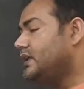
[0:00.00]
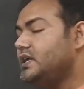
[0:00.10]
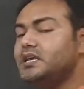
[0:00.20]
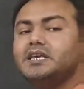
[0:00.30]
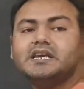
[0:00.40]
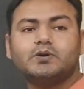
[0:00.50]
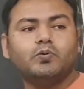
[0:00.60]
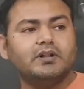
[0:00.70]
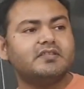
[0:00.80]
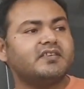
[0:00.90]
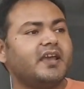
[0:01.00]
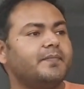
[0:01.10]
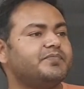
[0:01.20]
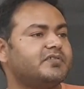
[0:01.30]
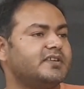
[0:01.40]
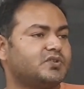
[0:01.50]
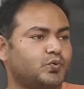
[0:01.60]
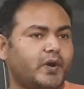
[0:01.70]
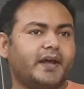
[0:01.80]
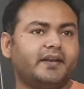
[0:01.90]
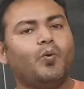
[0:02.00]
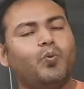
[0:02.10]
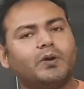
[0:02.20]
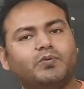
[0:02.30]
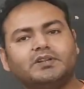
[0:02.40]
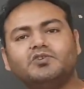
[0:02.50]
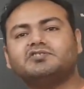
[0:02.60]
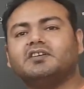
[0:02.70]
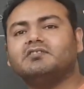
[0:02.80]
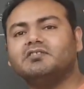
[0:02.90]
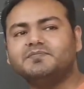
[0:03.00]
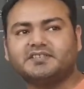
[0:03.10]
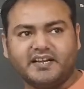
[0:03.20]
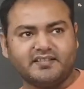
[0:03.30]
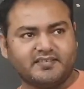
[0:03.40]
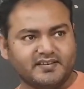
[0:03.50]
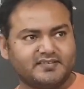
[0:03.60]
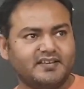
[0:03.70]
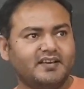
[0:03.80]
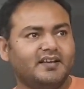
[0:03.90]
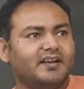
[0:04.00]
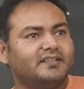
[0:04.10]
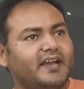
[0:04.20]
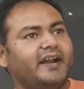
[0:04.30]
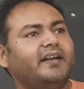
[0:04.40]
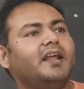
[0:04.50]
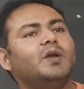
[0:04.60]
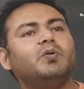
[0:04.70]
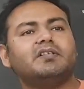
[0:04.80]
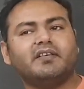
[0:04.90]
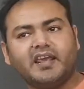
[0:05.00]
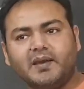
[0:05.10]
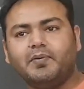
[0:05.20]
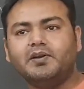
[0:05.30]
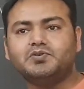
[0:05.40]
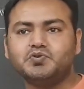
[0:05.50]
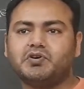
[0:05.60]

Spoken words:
E equals mc square? What were those circumstances that he was able to